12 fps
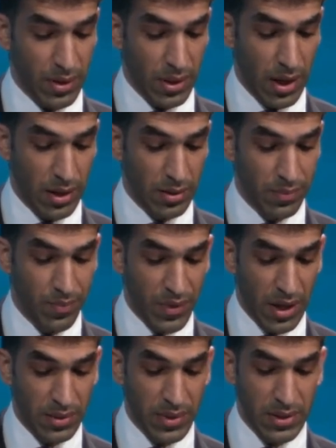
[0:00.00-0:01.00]
and
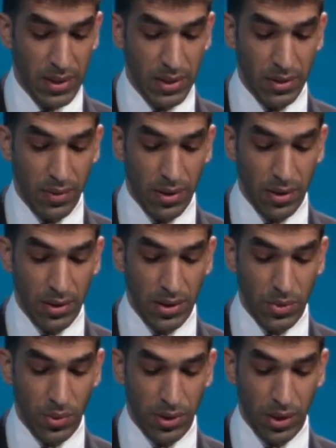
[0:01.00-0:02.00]
admittedly,
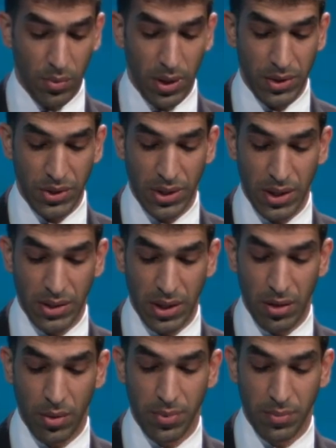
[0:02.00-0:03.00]
this will require change
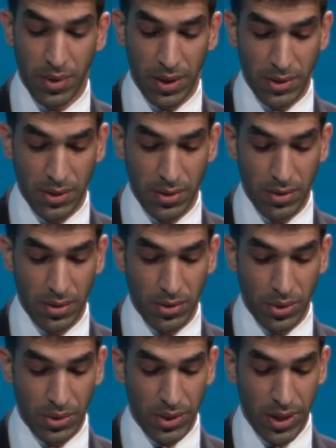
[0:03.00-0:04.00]
and open minds
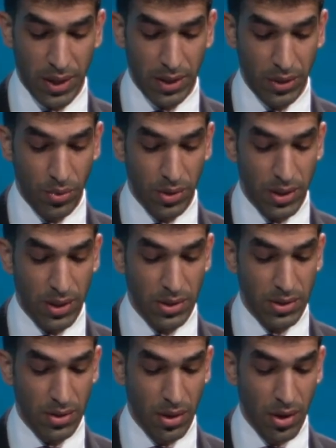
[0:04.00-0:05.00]
to trying new
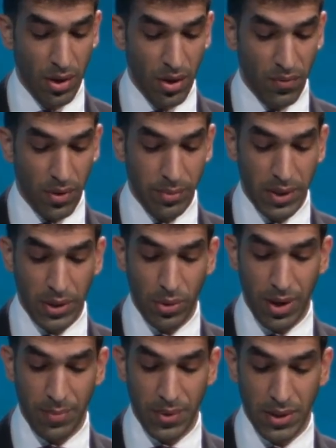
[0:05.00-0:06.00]
things, forming new
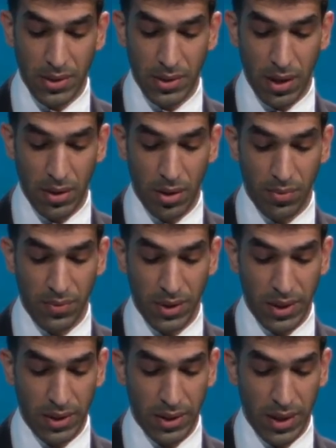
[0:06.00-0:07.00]
habits, and
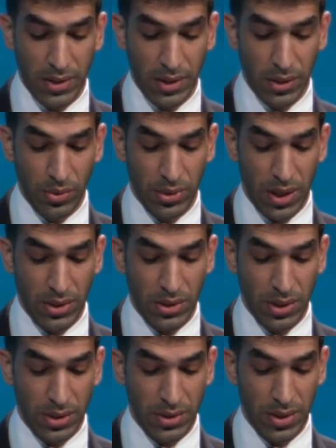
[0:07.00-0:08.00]
hopefully creating new
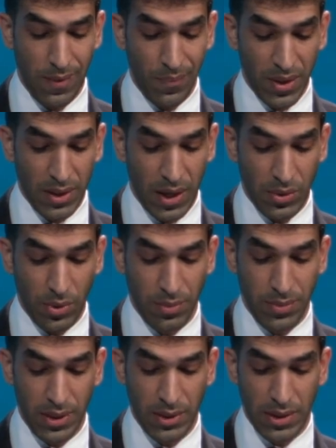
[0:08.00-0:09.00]
traditions that will
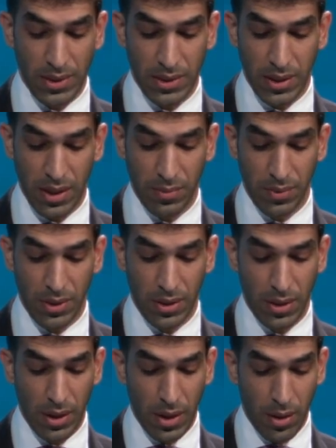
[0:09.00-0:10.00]
build a sustainable,
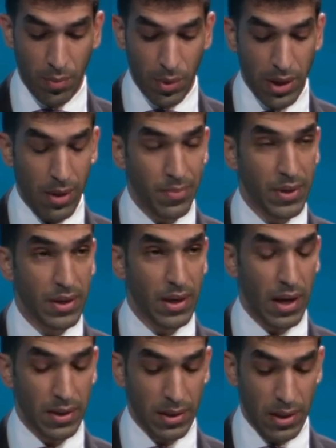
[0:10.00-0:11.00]
more happy
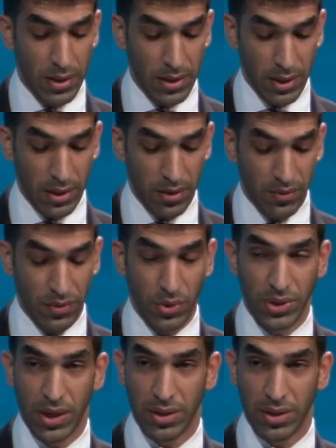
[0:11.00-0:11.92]
and healthy future